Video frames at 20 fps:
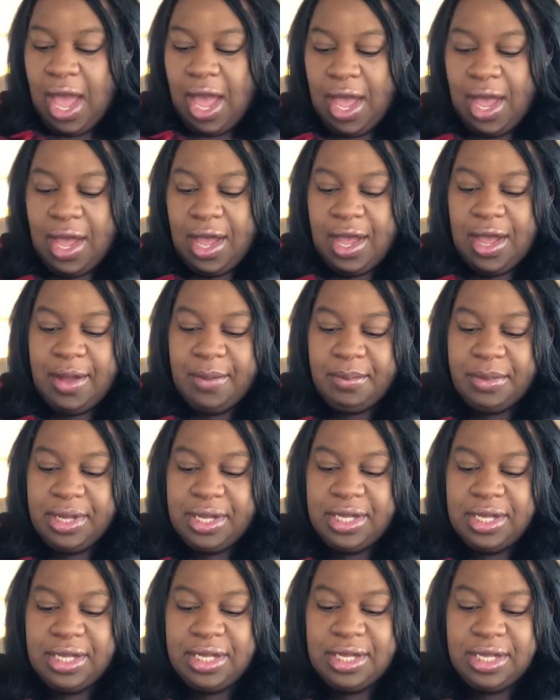Um,
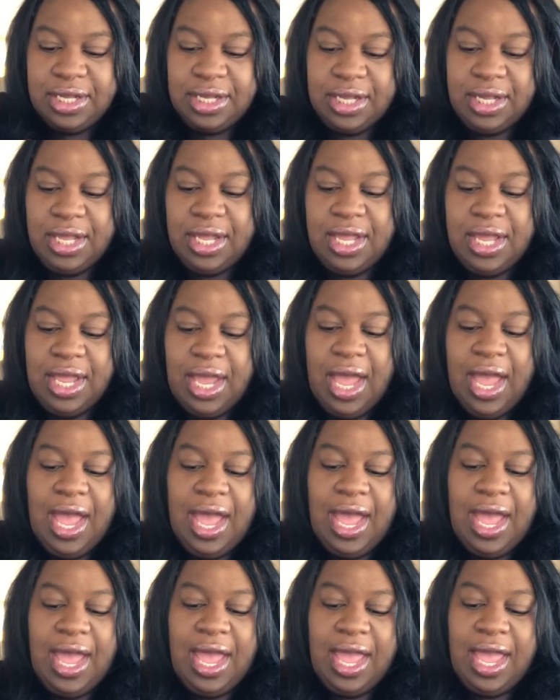
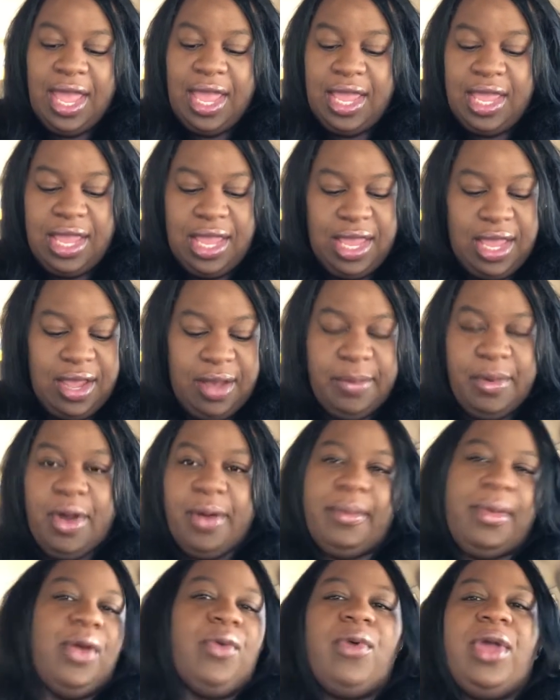I am
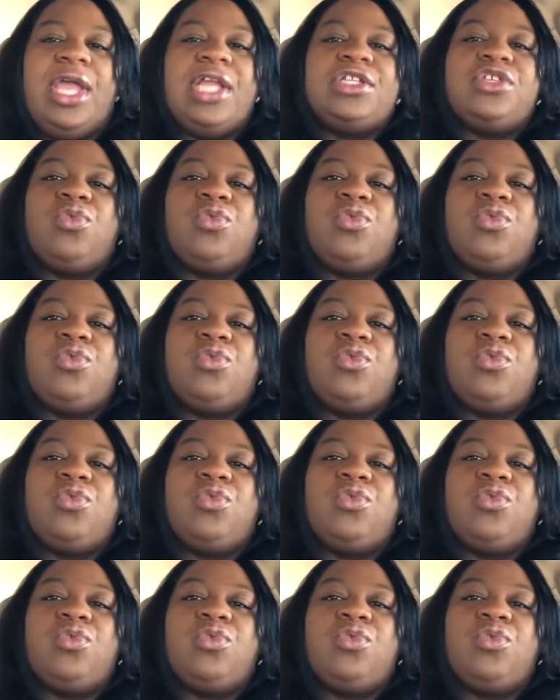on my way